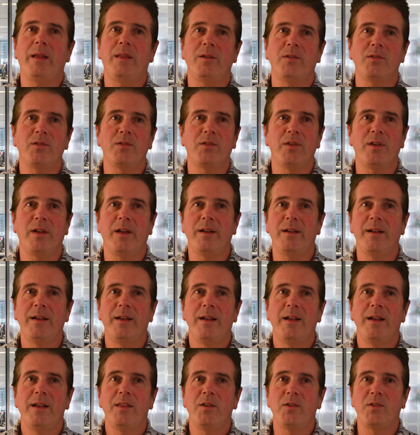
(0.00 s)
There's, uh,
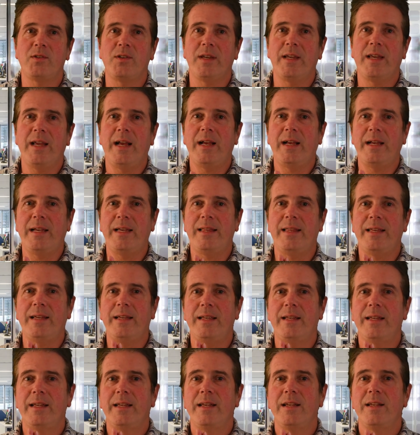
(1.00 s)
there's a guy
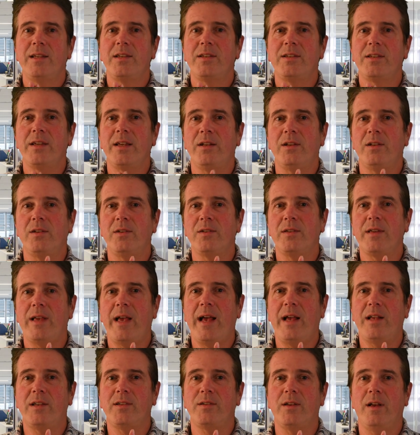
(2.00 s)
that sells
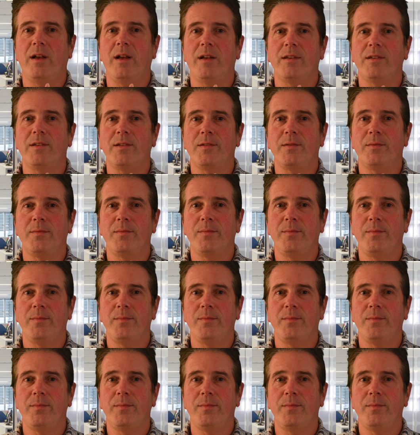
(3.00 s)
hot sauce.